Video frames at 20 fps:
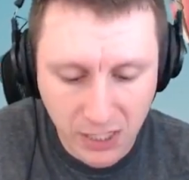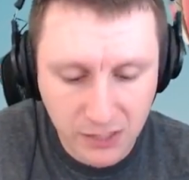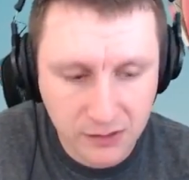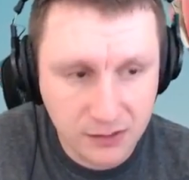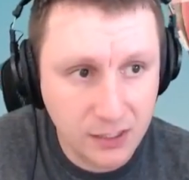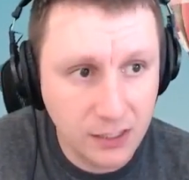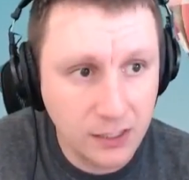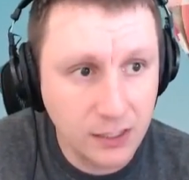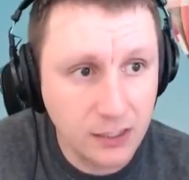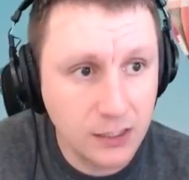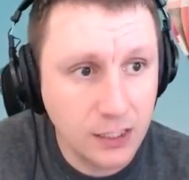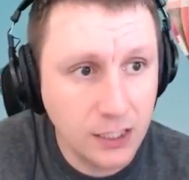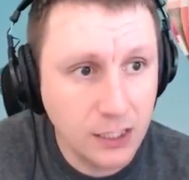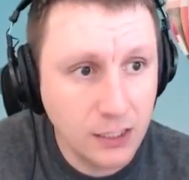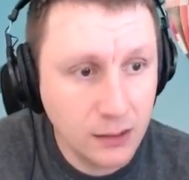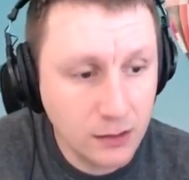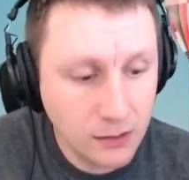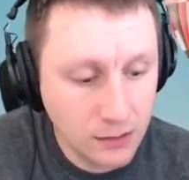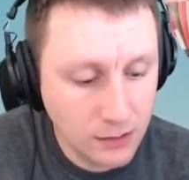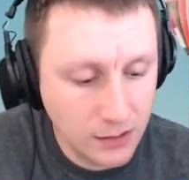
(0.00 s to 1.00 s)
paste it in
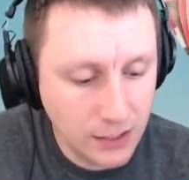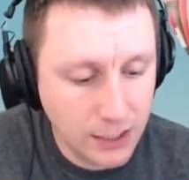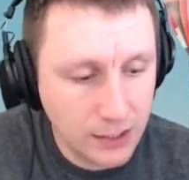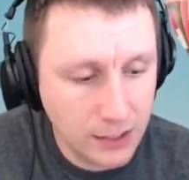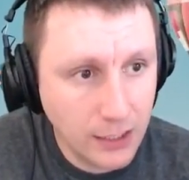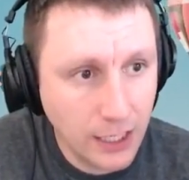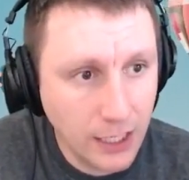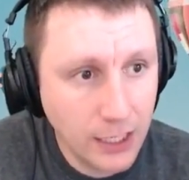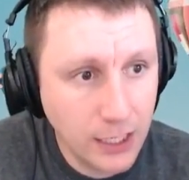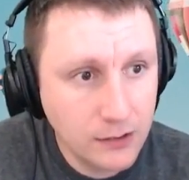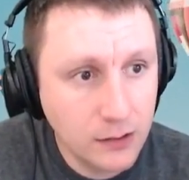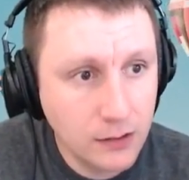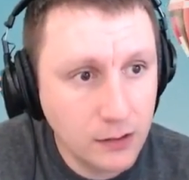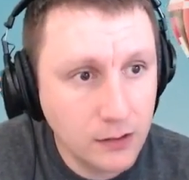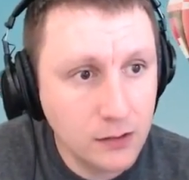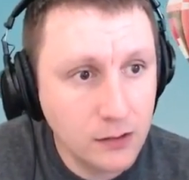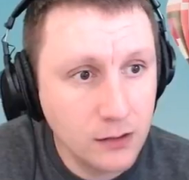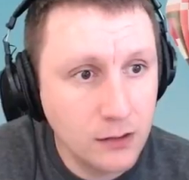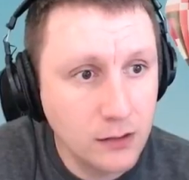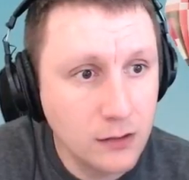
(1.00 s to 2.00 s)
here, hit
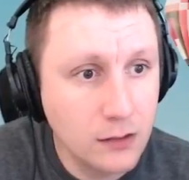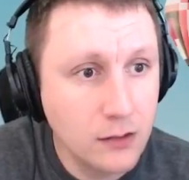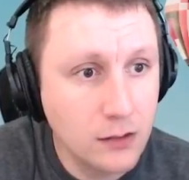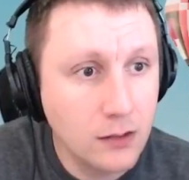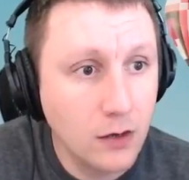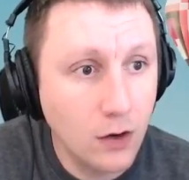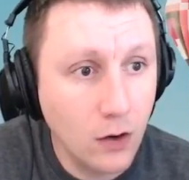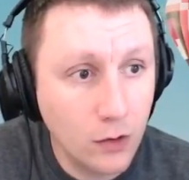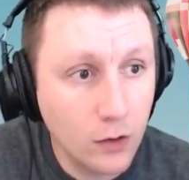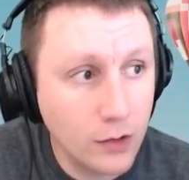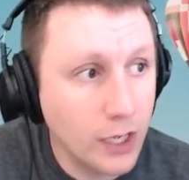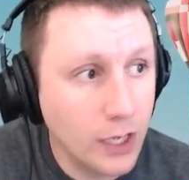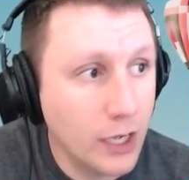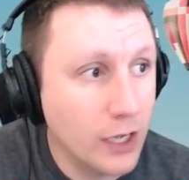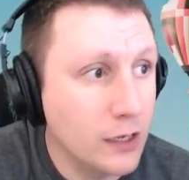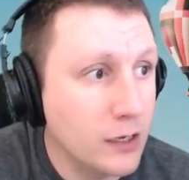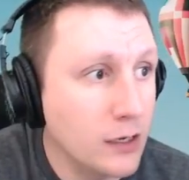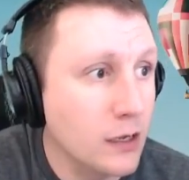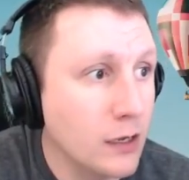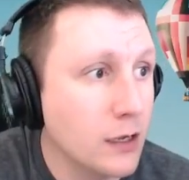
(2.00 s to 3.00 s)
enter.
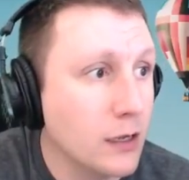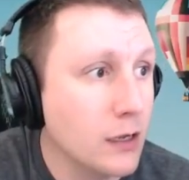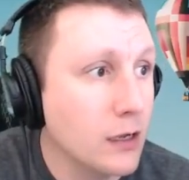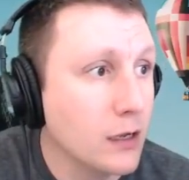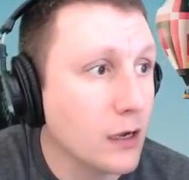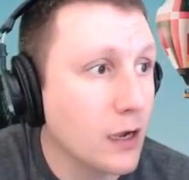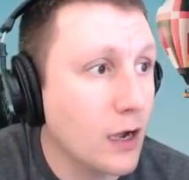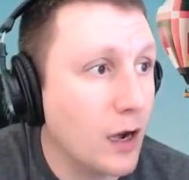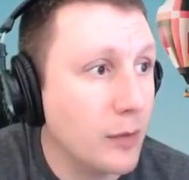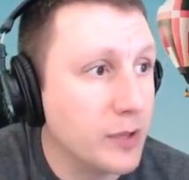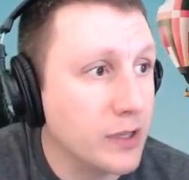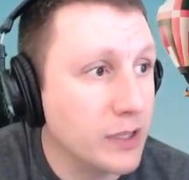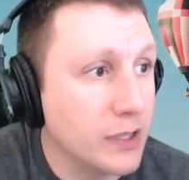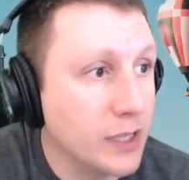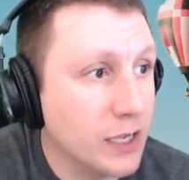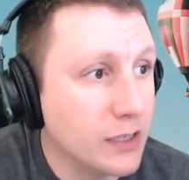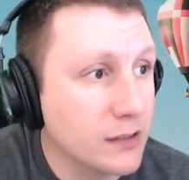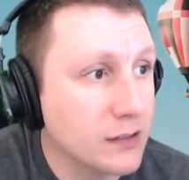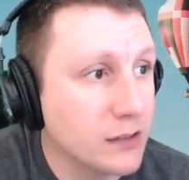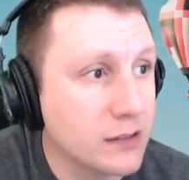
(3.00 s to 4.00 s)
Okay. Copy the
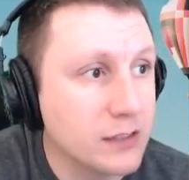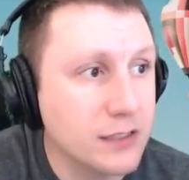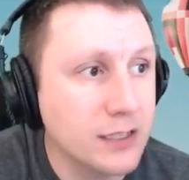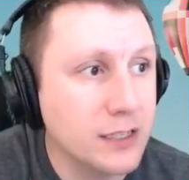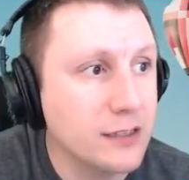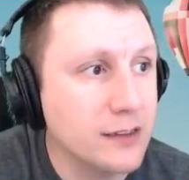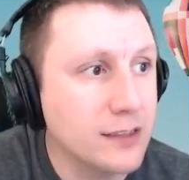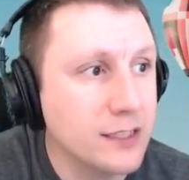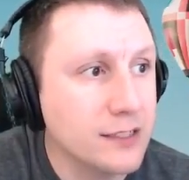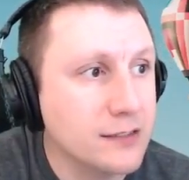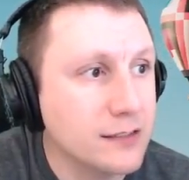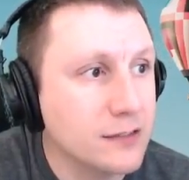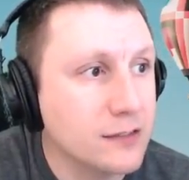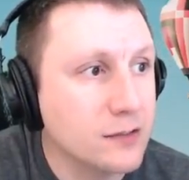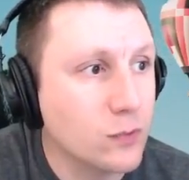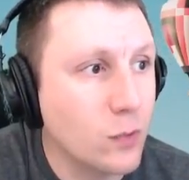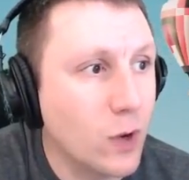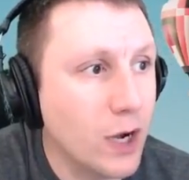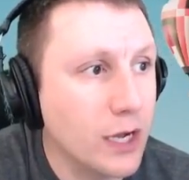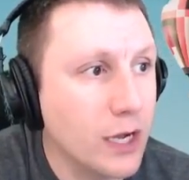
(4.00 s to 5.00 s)
next. See, this
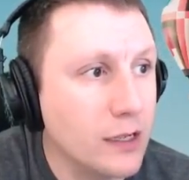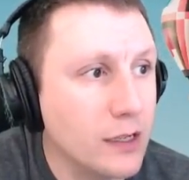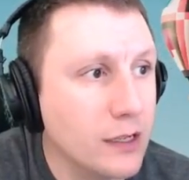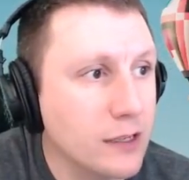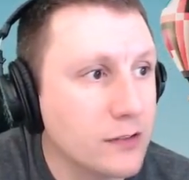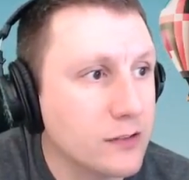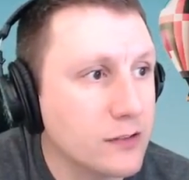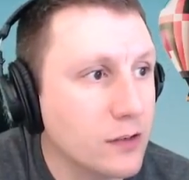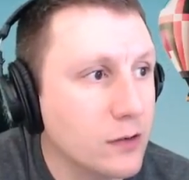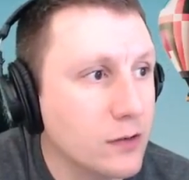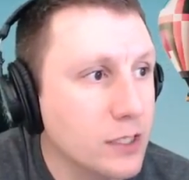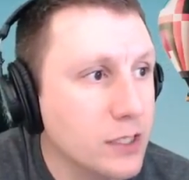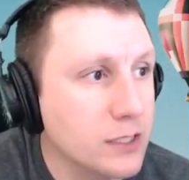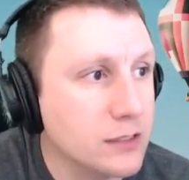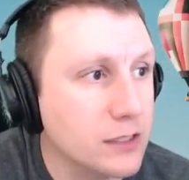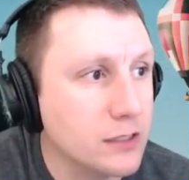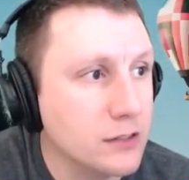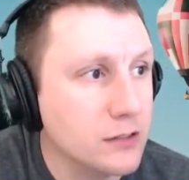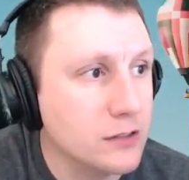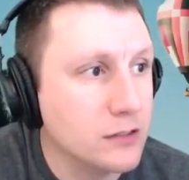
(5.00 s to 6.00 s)
is why it's so
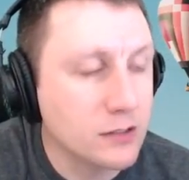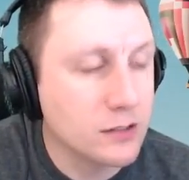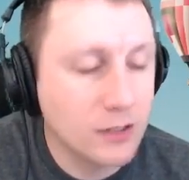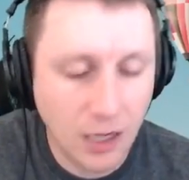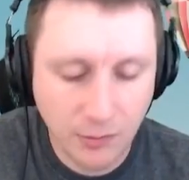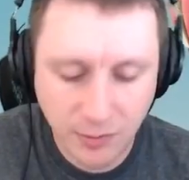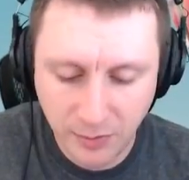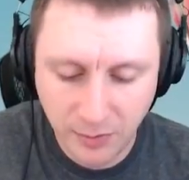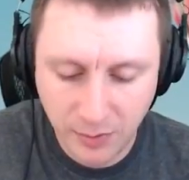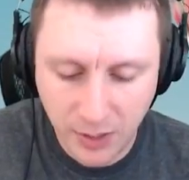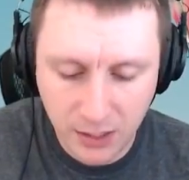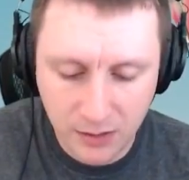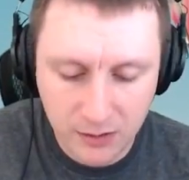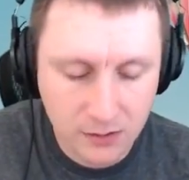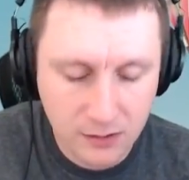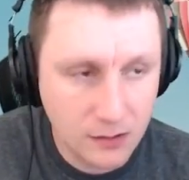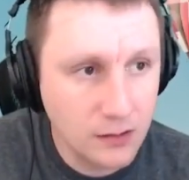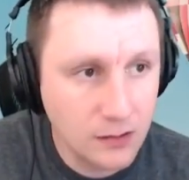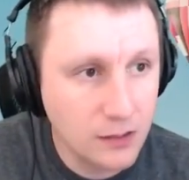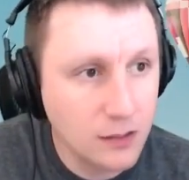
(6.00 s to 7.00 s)
easy. You just copy,
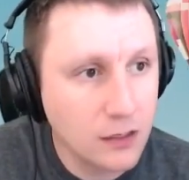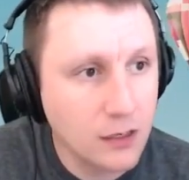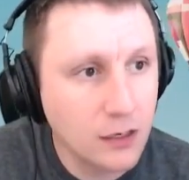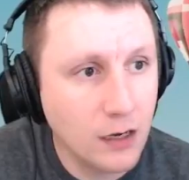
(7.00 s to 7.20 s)
paste,